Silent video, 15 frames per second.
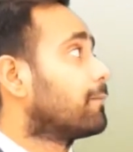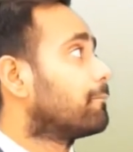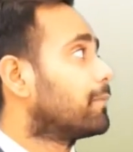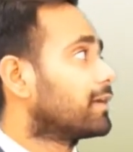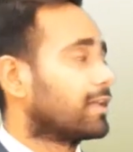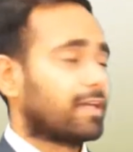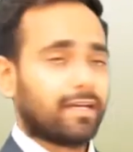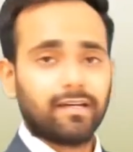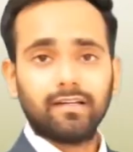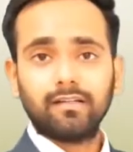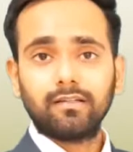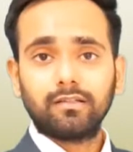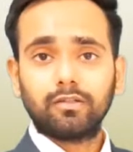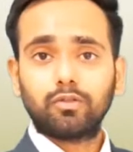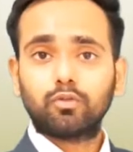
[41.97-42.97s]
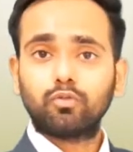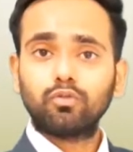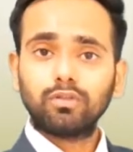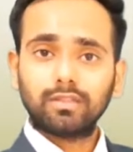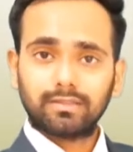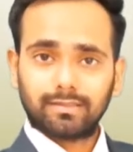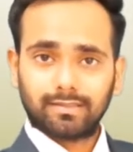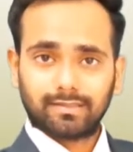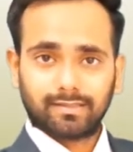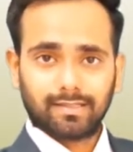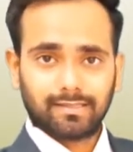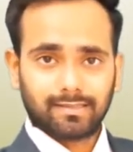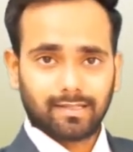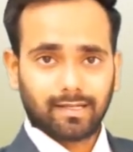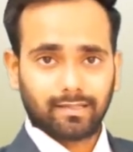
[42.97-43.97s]
but here two
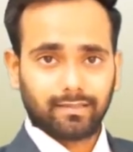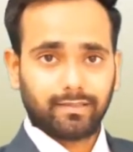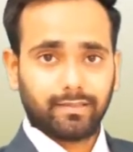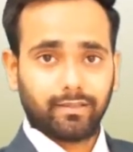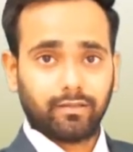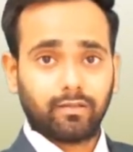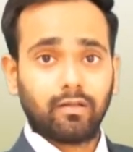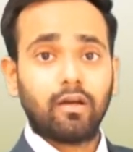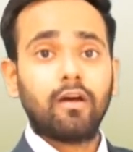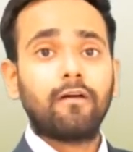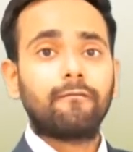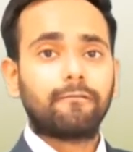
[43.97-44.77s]
resistance are there.